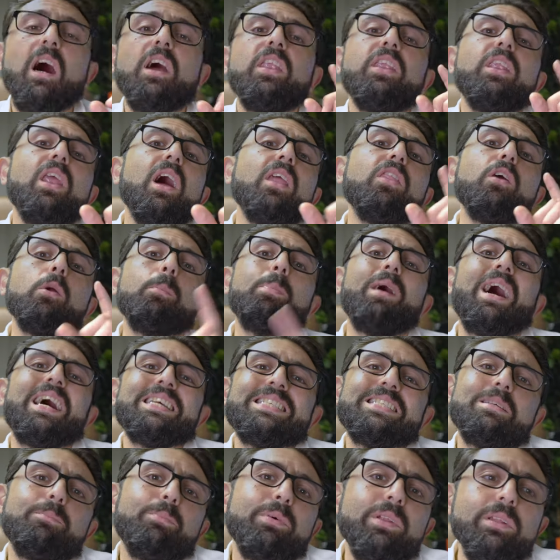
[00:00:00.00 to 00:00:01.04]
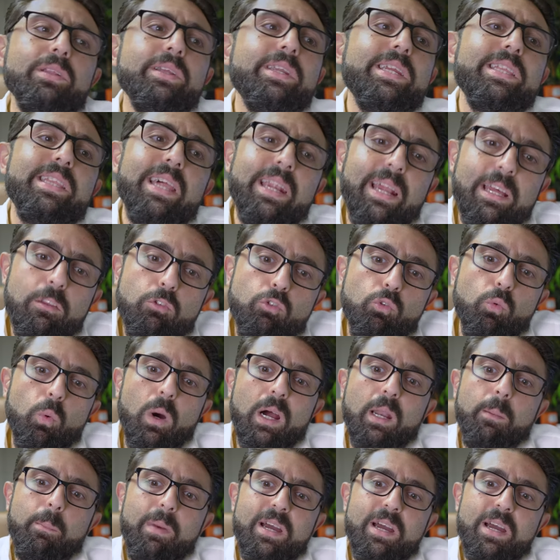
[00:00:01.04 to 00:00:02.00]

Another possibility that I do want